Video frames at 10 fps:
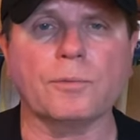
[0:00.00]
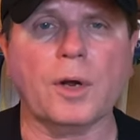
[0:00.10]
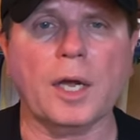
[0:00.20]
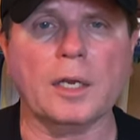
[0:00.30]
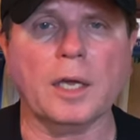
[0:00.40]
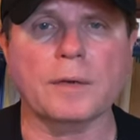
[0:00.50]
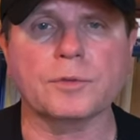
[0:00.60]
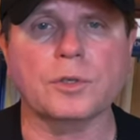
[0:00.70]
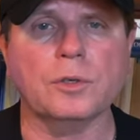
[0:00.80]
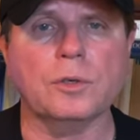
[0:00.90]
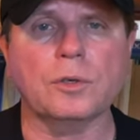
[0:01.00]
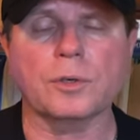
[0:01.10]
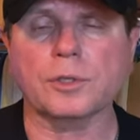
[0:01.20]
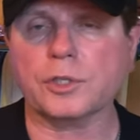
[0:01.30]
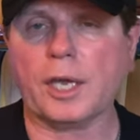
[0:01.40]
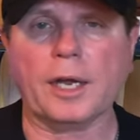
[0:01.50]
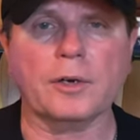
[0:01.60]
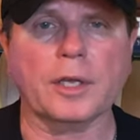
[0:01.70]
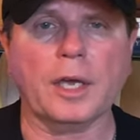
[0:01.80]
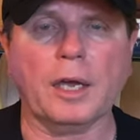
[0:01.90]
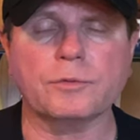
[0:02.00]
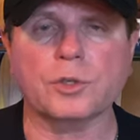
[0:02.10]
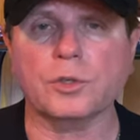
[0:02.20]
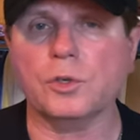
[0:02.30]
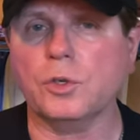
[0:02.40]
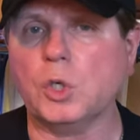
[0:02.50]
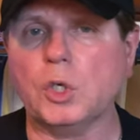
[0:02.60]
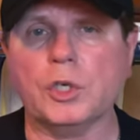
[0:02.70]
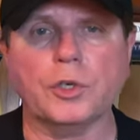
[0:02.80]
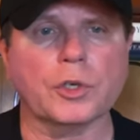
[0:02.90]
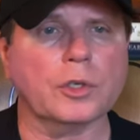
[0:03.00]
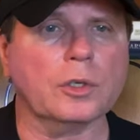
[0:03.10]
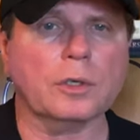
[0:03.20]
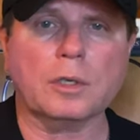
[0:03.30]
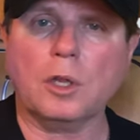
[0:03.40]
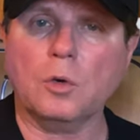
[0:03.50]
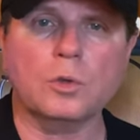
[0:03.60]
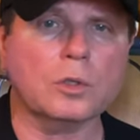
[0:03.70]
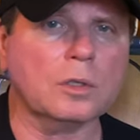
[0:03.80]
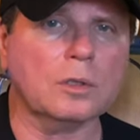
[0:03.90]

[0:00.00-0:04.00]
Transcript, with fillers: Friday afternoon or a Saturday afternoon, and you're going to close,